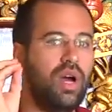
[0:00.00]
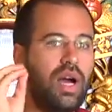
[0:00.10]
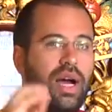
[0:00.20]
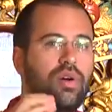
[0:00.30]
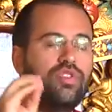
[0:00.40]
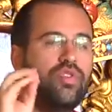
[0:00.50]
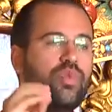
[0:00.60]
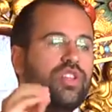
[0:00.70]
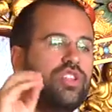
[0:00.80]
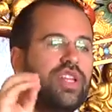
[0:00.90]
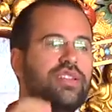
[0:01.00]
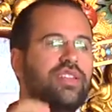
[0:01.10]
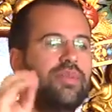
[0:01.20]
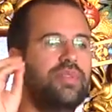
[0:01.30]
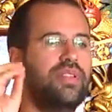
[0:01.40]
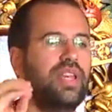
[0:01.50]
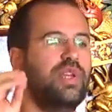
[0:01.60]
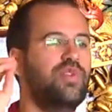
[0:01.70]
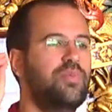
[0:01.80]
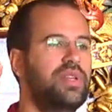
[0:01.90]
how to reach that same state
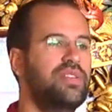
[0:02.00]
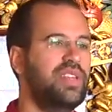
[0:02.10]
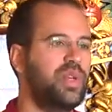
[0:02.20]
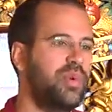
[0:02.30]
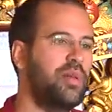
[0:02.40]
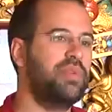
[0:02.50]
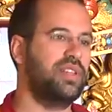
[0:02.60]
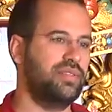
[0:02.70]
of peace and well-being.